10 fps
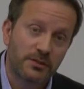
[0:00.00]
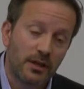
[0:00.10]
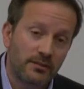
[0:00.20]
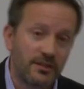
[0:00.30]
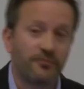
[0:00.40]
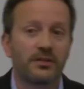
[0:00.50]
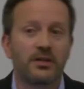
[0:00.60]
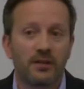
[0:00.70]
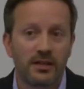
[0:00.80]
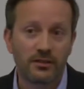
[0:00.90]
differ
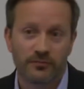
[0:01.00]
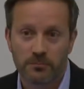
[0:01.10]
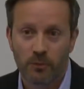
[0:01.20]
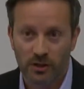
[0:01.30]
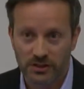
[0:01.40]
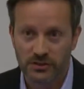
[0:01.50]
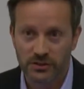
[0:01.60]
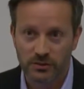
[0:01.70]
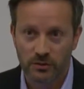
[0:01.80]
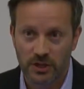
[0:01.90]
in different markets, there's
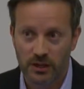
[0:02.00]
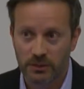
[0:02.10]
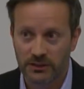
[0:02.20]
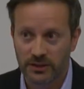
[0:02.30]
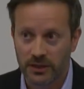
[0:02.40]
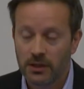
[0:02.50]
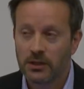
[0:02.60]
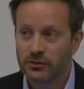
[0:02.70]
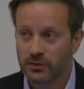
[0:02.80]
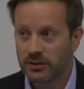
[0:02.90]
no doubt about that.
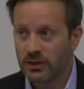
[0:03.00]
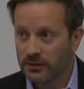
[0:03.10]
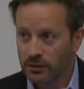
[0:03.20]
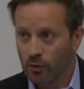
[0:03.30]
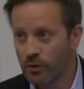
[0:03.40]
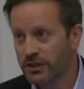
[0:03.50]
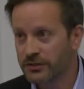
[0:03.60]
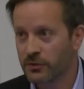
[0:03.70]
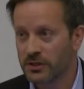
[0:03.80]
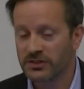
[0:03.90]
So in the Nordics,
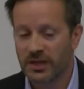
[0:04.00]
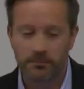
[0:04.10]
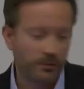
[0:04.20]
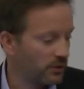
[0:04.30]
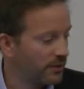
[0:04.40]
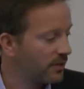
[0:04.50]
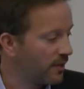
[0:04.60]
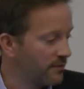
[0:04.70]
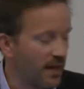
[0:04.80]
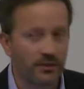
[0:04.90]
for example, and in the
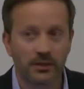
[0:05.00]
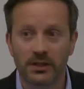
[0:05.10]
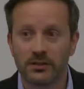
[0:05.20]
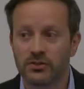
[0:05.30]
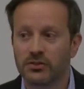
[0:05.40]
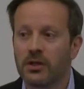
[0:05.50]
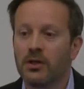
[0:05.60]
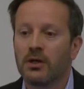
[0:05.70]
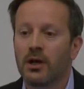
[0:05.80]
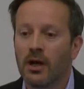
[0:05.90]
Netherlands,
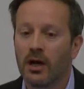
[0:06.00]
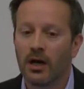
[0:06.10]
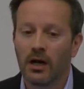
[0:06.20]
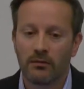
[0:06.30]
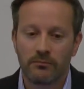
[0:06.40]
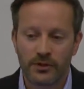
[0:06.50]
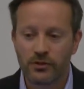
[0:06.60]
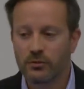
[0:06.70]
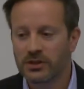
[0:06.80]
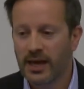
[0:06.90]

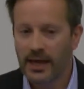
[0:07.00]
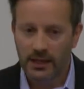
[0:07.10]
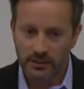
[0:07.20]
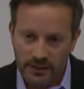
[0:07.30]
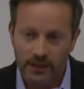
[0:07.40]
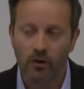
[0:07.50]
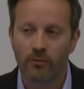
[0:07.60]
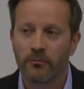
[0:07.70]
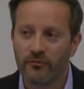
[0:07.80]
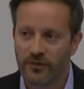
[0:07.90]
the UK, they are
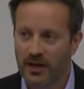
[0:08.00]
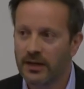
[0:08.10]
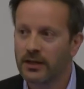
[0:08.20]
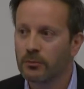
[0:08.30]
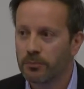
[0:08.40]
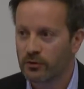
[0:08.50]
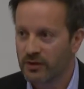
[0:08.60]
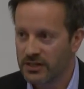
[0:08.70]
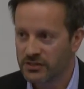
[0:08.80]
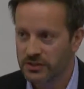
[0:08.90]
fairly
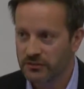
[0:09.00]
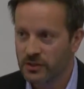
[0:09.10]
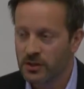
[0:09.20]
progressive.